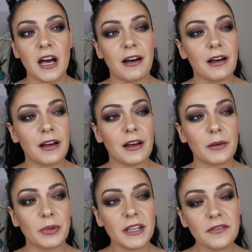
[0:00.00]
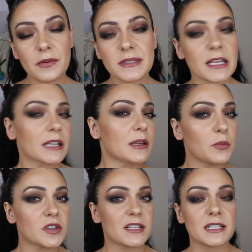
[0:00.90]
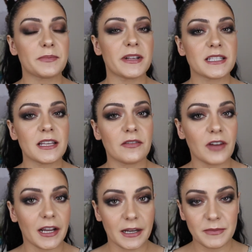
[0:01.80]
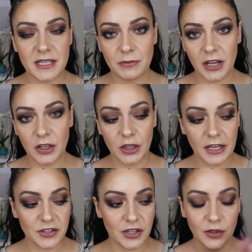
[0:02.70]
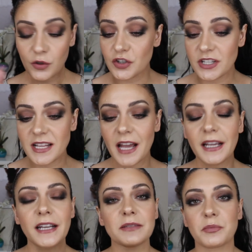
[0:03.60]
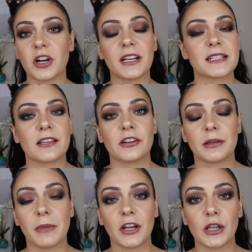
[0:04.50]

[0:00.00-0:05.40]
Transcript: uh, I believe it was like the most expensive items in my collection or just high-end products that are in my